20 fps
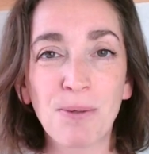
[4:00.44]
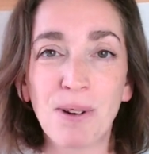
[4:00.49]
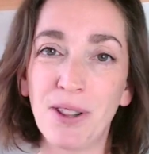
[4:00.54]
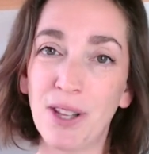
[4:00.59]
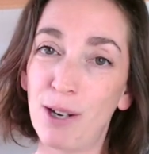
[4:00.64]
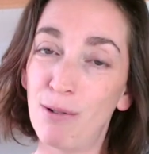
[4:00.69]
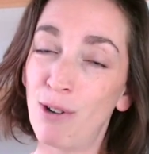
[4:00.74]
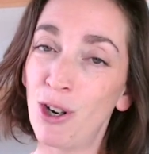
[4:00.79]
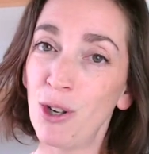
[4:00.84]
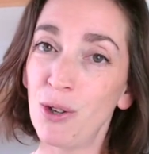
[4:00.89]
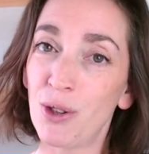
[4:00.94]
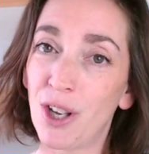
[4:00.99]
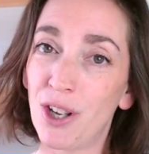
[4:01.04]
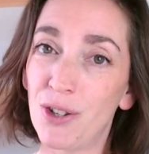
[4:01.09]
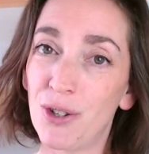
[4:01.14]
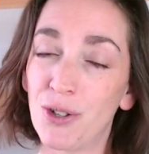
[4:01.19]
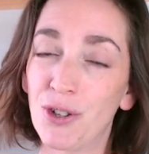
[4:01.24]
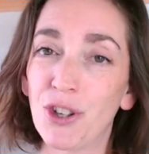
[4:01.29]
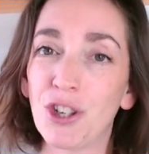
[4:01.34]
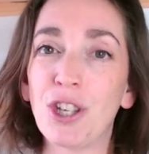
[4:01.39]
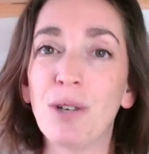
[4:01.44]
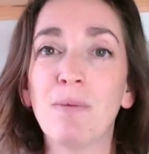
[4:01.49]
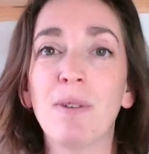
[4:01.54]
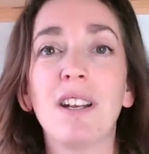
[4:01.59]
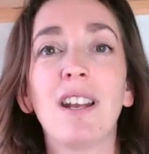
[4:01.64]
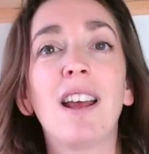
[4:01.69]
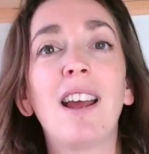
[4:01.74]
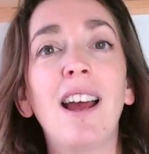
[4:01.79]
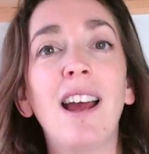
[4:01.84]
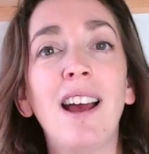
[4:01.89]
when they wrote that
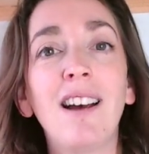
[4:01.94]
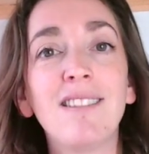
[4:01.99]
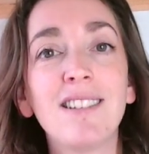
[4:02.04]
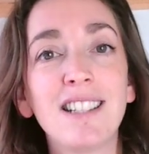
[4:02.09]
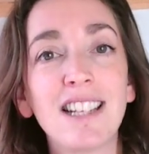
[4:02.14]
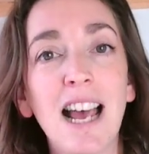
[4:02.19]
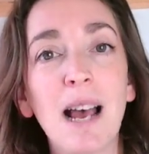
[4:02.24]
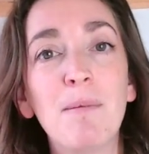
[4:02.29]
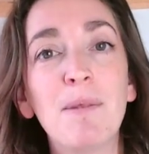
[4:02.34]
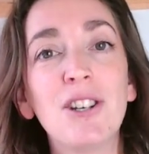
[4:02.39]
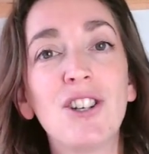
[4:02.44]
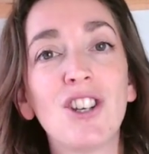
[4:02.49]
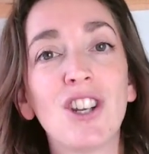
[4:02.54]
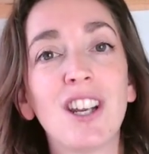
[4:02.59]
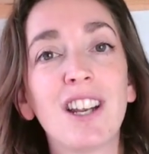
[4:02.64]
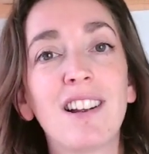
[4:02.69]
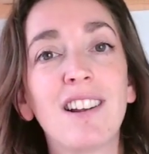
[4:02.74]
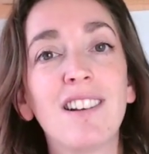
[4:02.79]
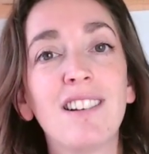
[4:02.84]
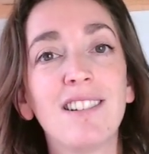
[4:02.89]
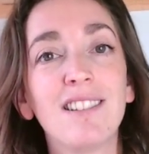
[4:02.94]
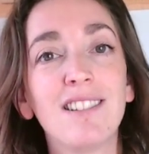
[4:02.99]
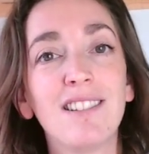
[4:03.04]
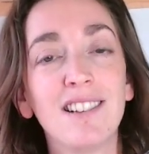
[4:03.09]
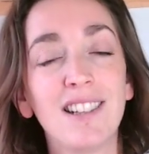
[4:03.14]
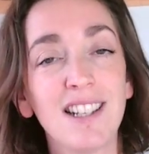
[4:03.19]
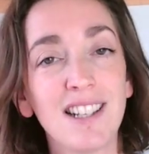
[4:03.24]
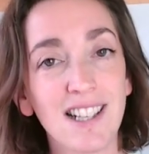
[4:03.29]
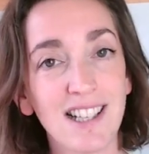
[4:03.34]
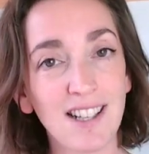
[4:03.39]
document how damaging
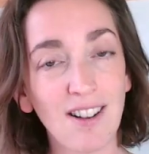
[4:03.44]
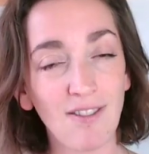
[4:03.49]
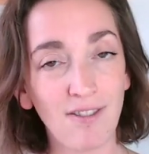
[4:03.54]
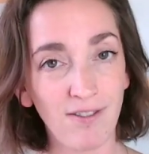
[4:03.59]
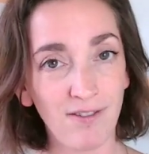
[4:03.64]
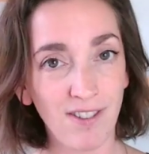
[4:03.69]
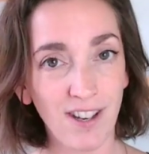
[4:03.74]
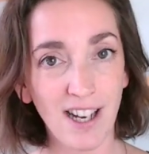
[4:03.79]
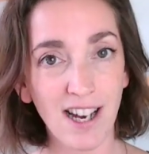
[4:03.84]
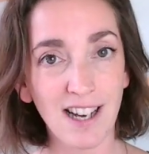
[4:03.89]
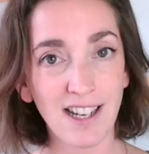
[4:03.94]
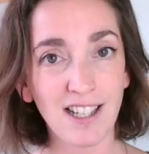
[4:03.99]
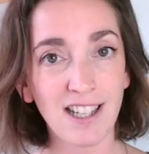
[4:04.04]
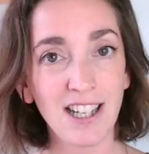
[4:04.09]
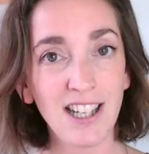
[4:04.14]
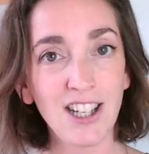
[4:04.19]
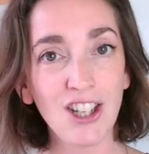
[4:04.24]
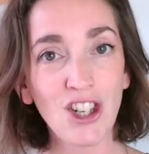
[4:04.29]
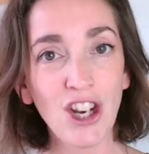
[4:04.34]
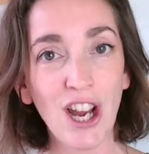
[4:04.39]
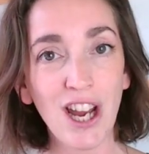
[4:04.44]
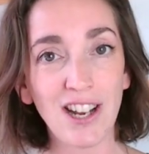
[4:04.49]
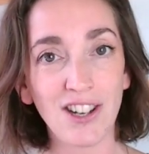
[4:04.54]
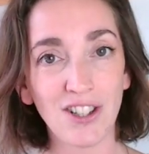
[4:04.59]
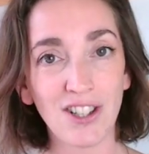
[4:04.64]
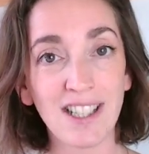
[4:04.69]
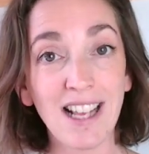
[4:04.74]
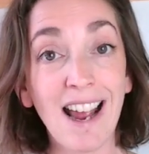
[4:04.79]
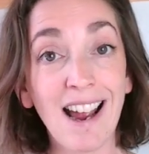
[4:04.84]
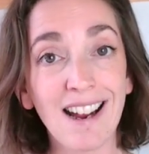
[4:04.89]
this VAT change
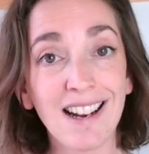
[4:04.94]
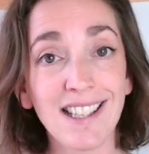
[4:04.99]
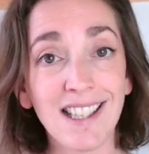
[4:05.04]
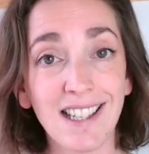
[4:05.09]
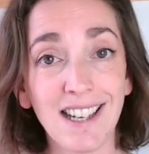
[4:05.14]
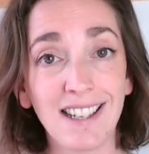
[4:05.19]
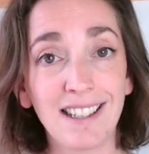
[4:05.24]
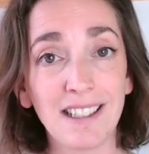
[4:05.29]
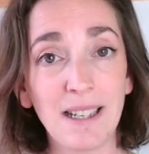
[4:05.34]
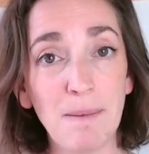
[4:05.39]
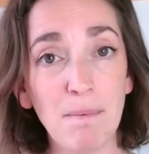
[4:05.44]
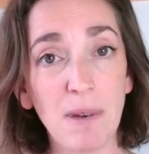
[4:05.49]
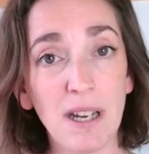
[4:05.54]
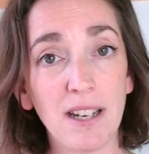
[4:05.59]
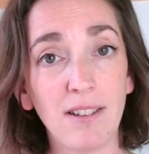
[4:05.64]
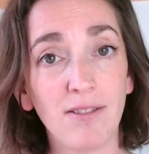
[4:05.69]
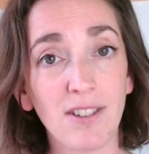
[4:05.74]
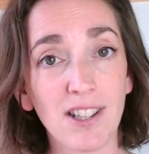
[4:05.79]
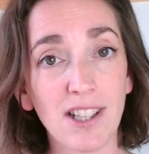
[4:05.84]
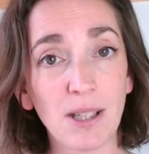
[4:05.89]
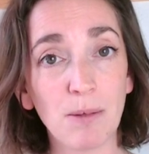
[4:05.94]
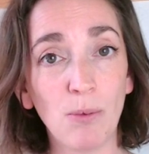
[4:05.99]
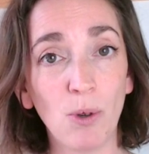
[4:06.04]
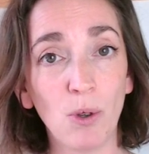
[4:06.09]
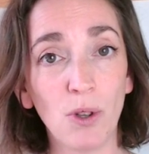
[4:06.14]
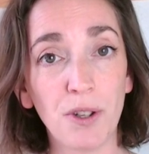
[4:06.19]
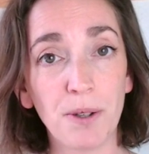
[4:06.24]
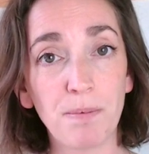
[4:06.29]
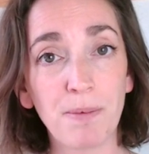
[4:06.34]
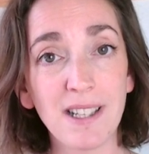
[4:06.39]
has accidentally been for the
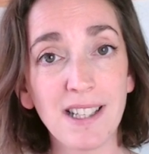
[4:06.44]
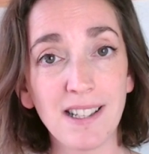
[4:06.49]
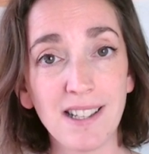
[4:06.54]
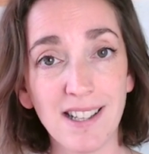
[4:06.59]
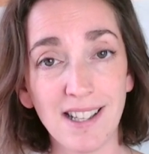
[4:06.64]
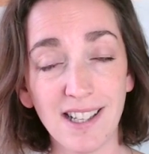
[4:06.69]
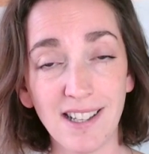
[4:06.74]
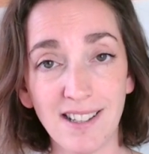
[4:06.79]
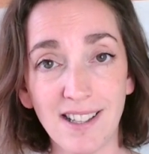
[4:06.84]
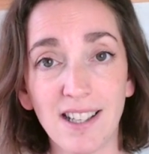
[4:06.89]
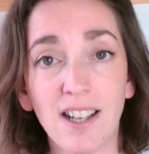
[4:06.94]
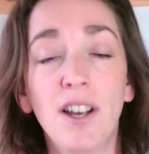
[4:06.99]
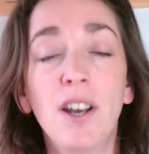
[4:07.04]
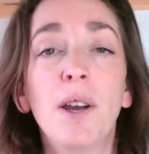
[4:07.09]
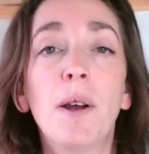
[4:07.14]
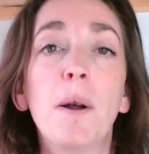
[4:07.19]
smallest businesses.